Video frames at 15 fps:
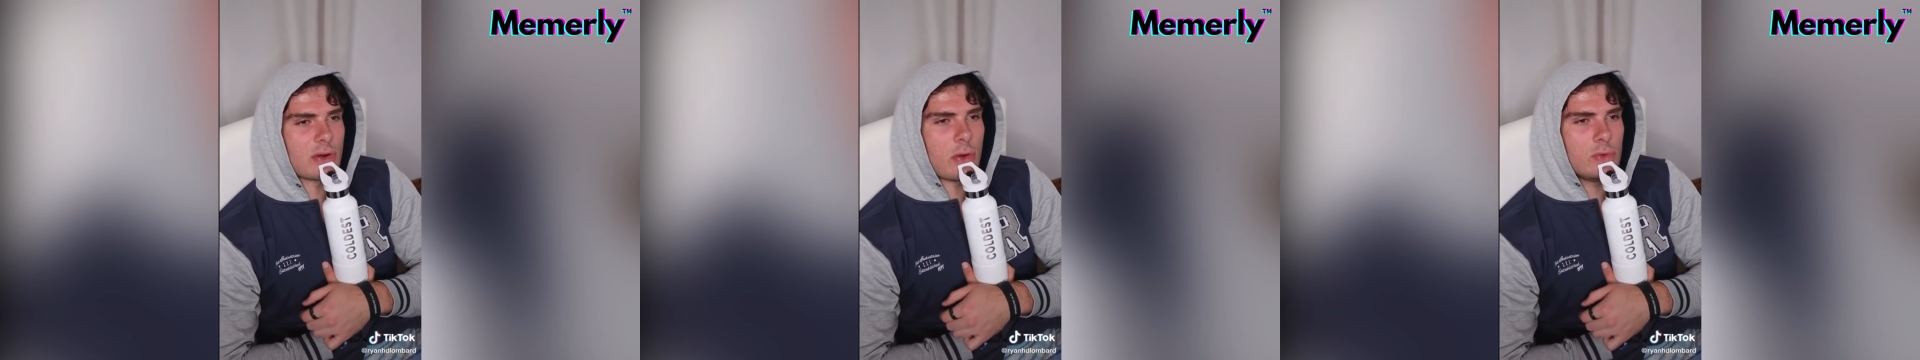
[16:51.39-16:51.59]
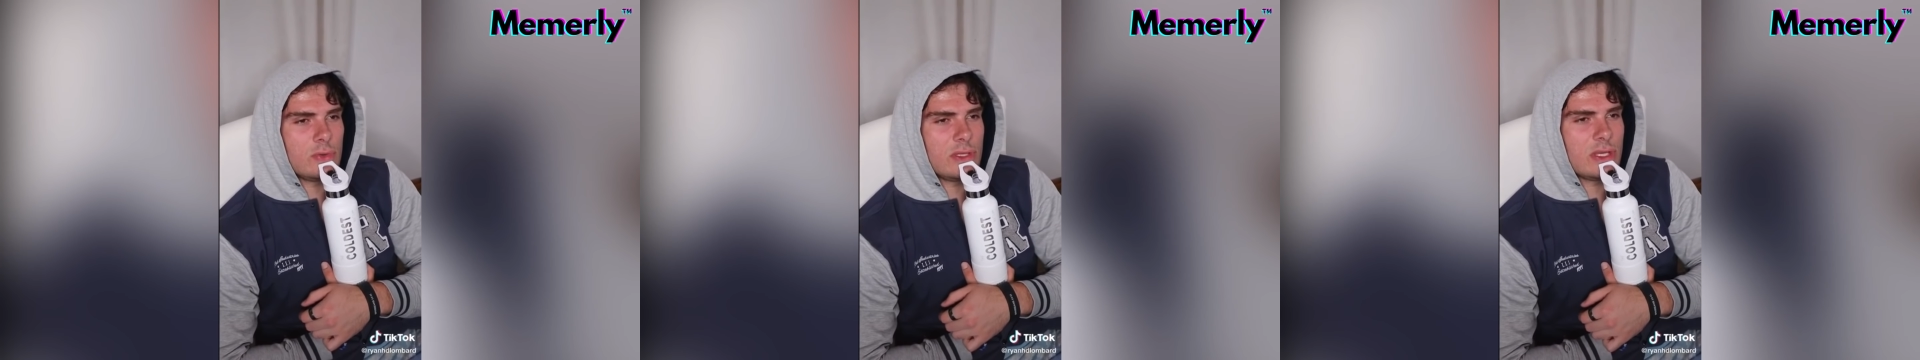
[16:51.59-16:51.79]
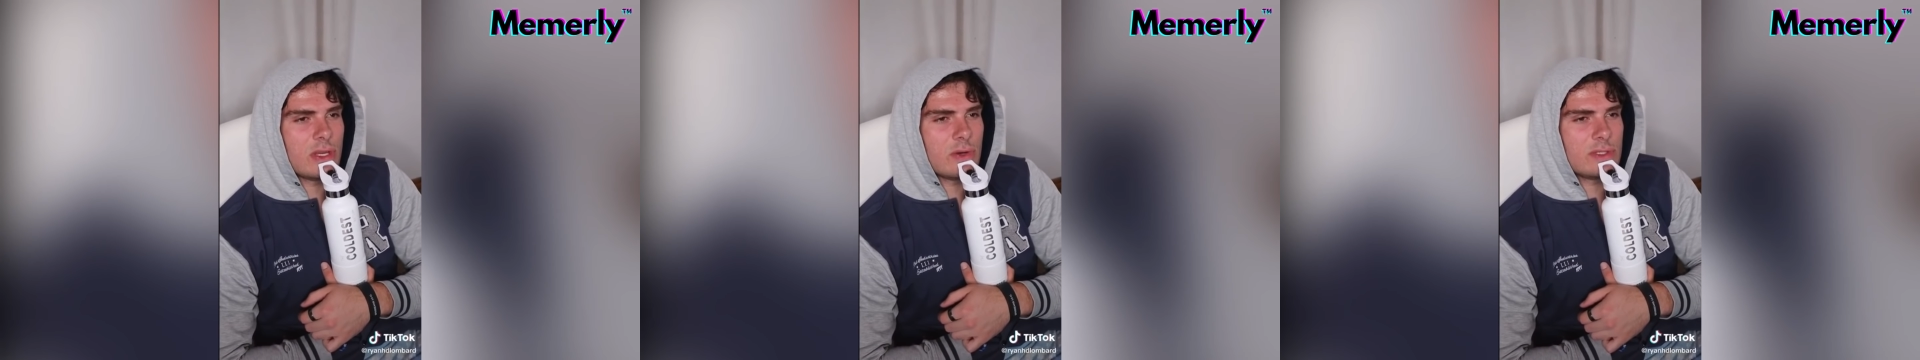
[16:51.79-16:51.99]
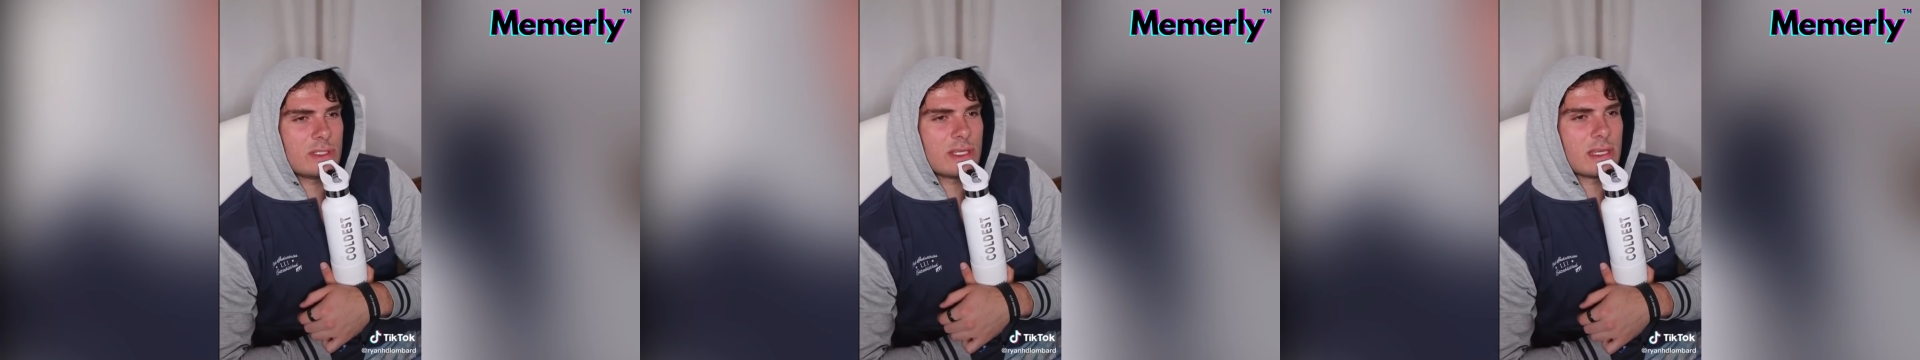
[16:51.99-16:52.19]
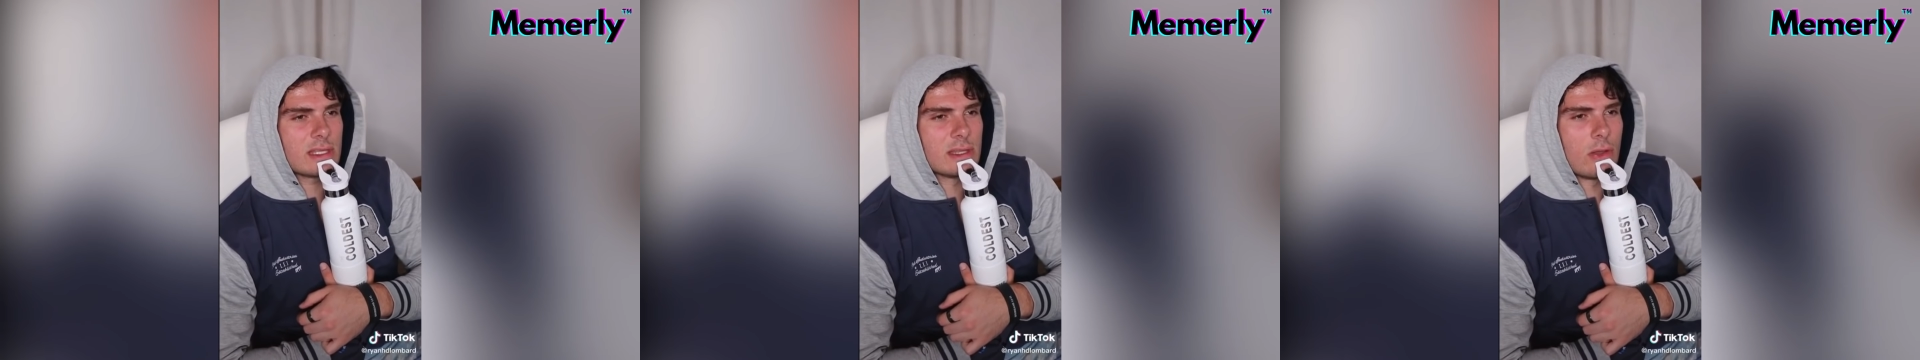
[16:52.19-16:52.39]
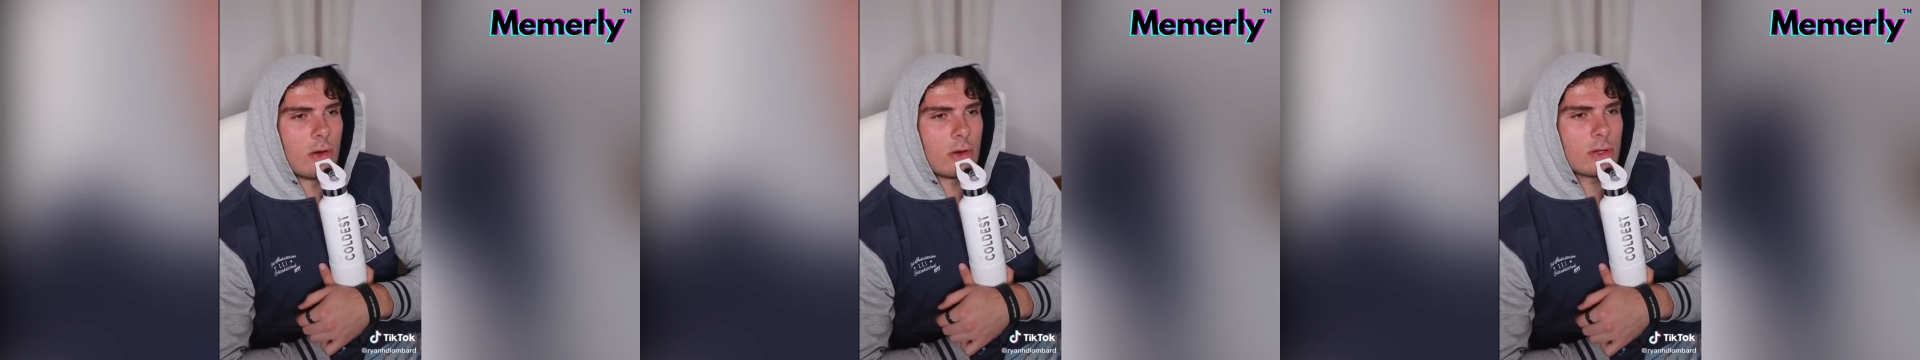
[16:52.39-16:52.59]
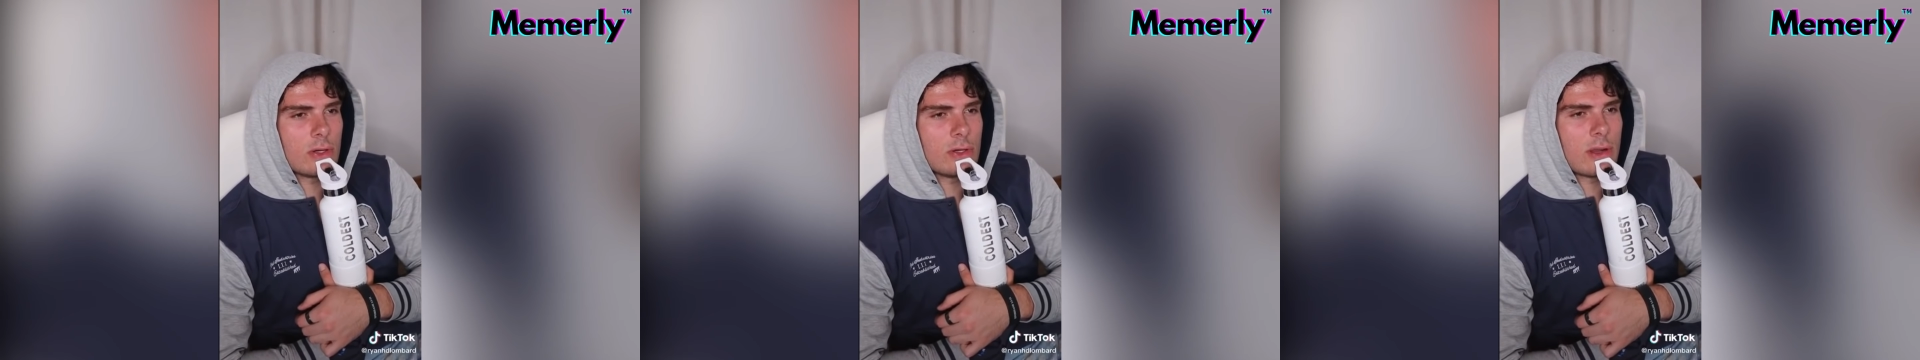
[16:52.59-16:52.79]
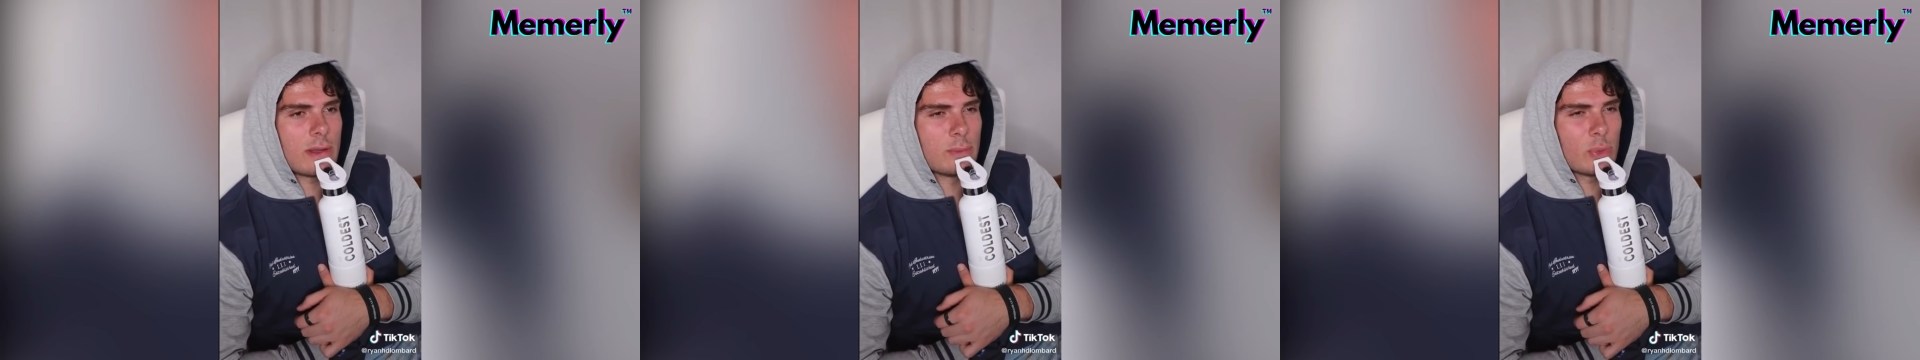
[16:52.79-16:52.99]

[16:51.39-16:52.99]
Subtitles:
only going to get longer and